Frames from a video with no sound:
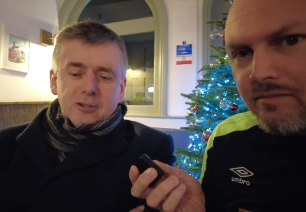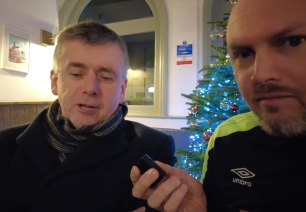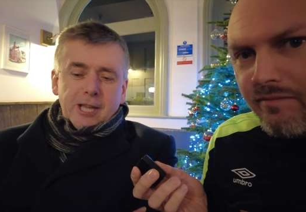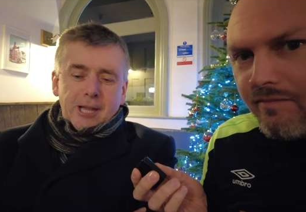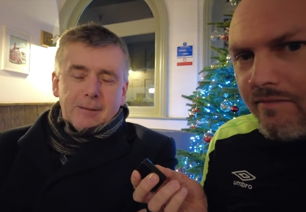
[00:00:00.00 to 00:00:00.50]
Speaker 1: three
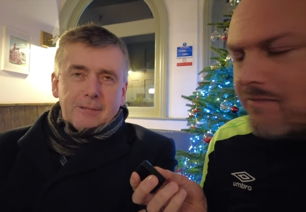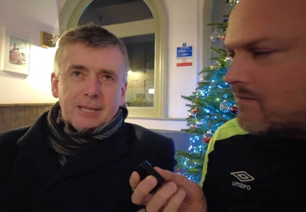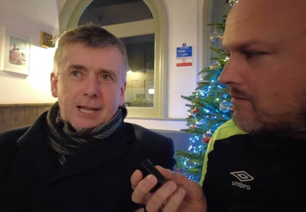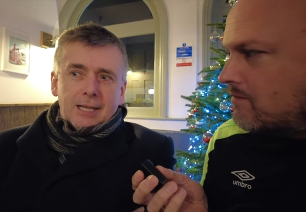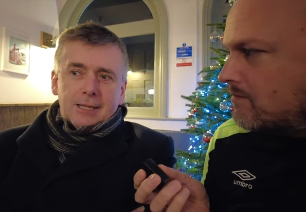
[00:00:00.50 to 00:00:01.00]
games,
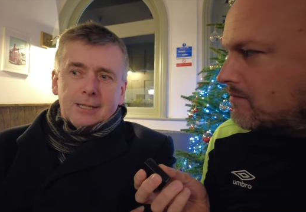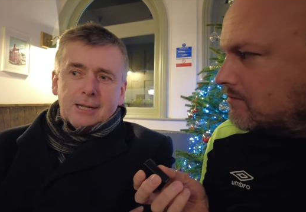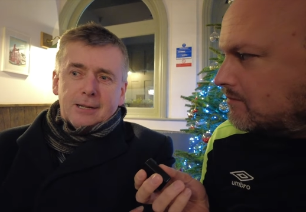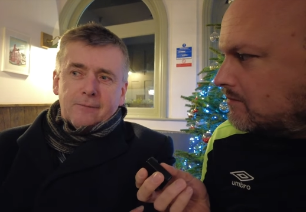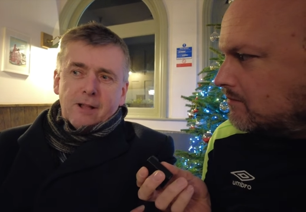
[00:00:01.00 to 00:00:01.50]
and
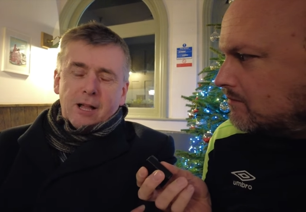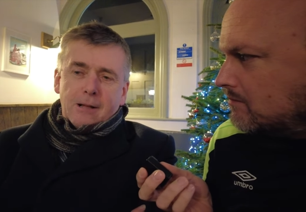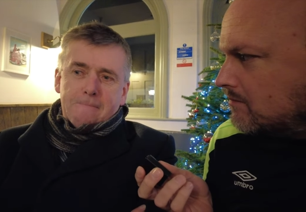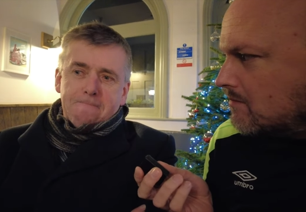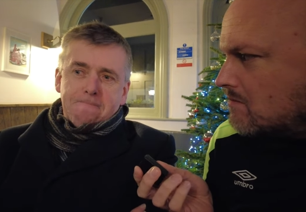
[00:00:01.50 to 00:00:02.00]

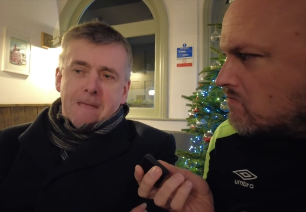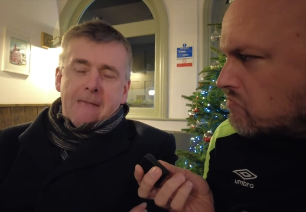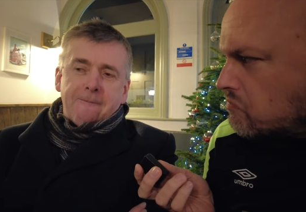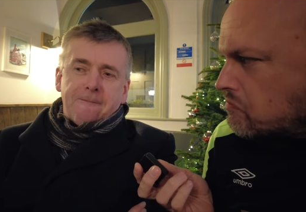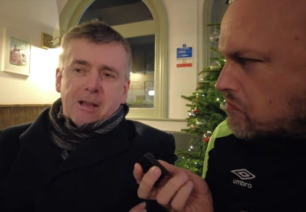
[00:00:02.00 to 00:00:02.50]
um,
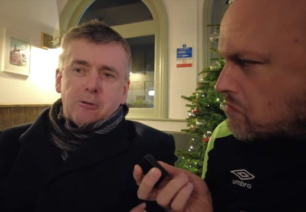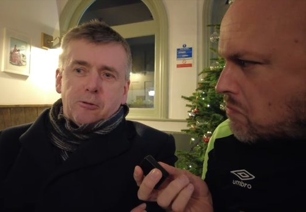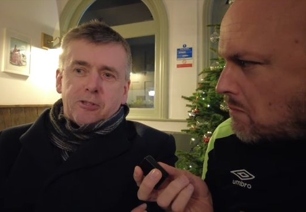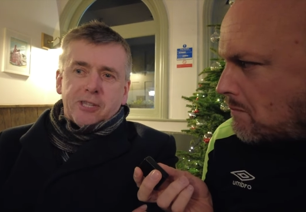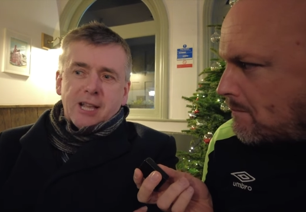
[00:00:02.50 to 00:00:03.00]
it
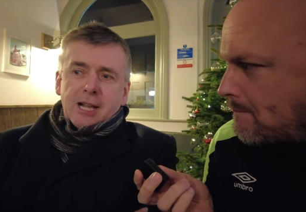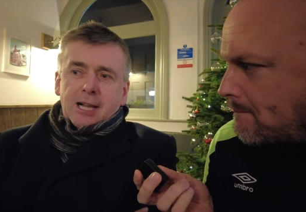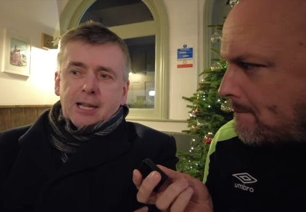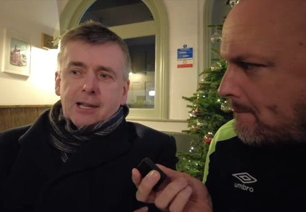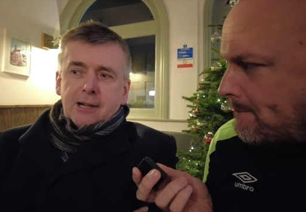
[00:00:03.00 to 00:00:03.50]
feels
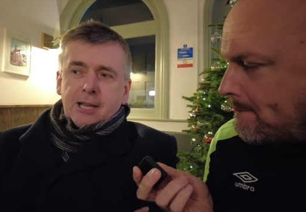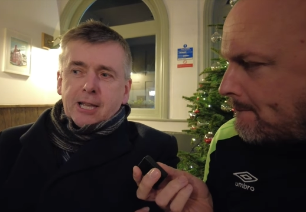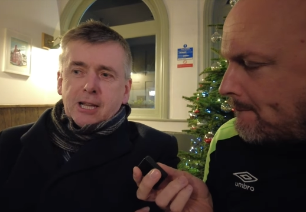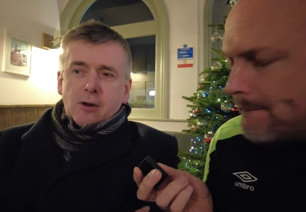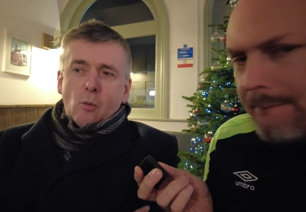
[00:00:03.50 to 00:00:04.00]
like
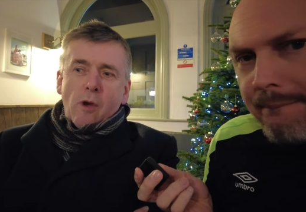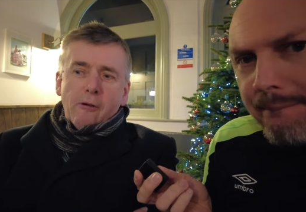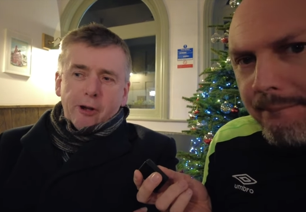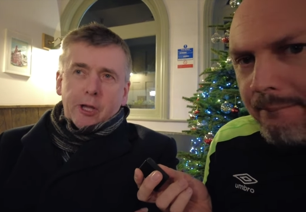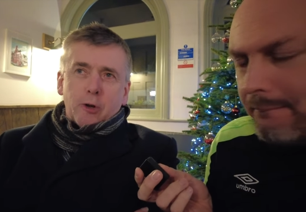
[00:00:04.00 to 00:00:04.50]

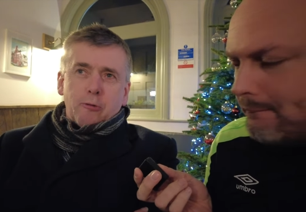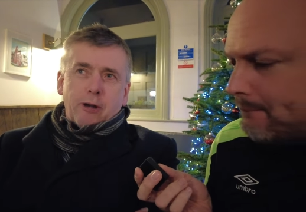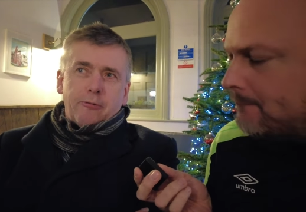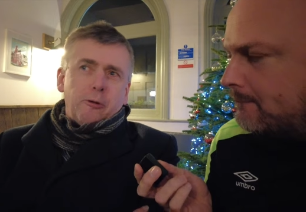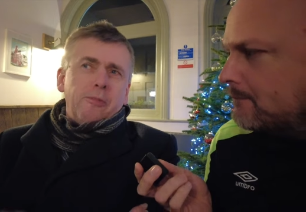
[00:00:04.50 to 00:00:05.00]
we're in a good run
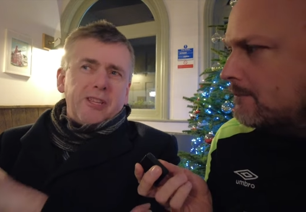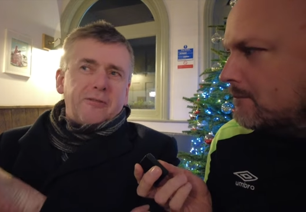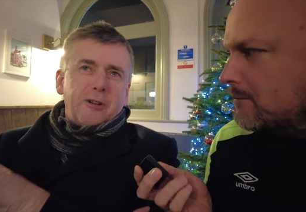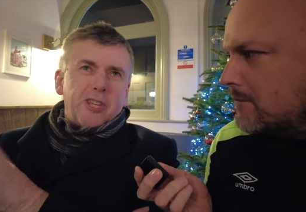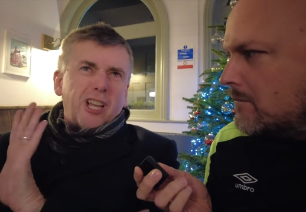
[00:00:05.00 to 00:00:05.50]
of form. This
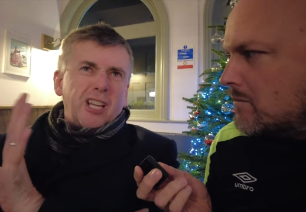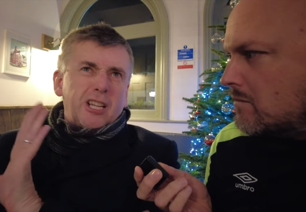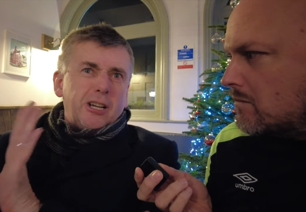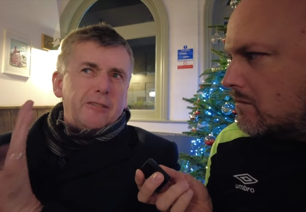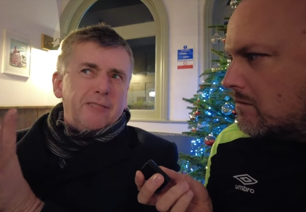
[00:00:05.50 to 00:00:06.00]
feels like a
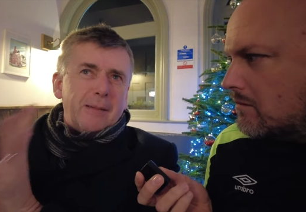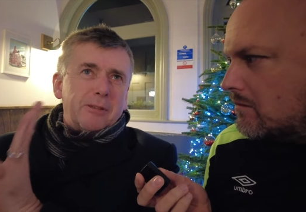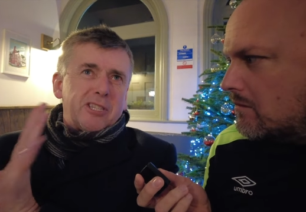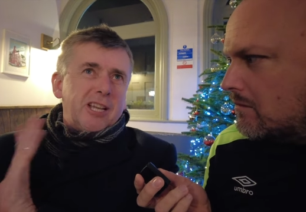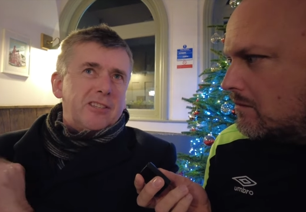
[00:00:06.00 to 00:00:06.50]
kind of
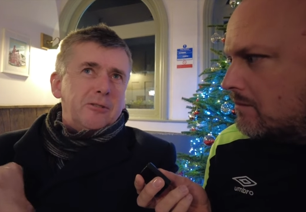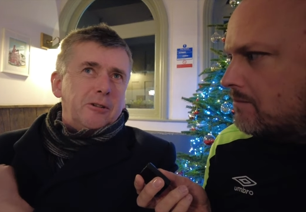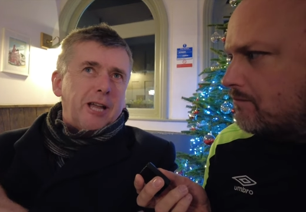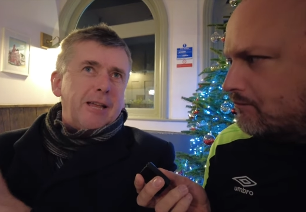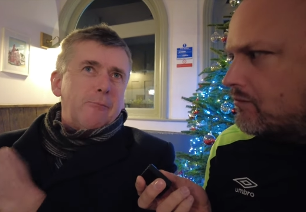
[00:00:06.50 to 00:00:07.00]
litmus test sort of
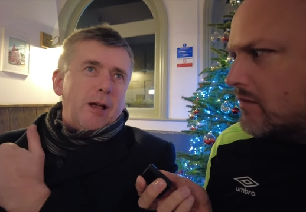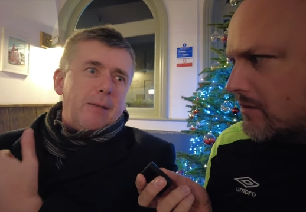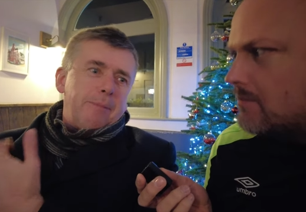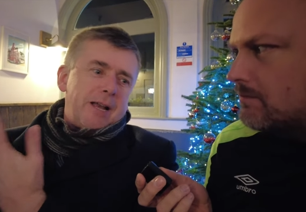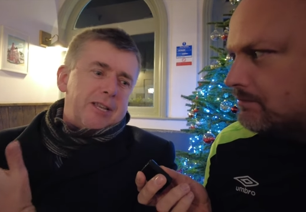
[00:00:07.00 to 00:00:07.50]
game where
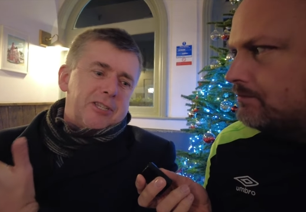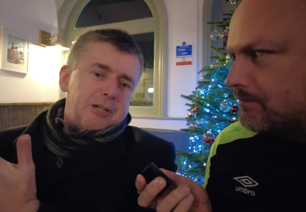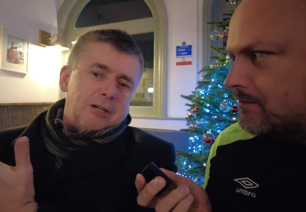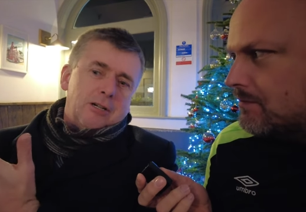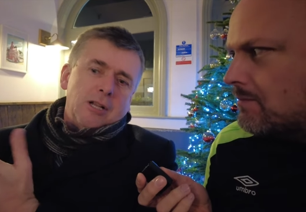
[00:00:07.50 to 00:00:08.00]
Palace
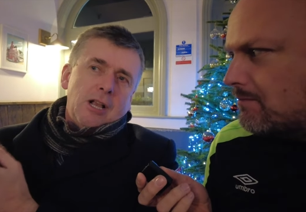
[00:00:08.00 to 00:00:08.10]
are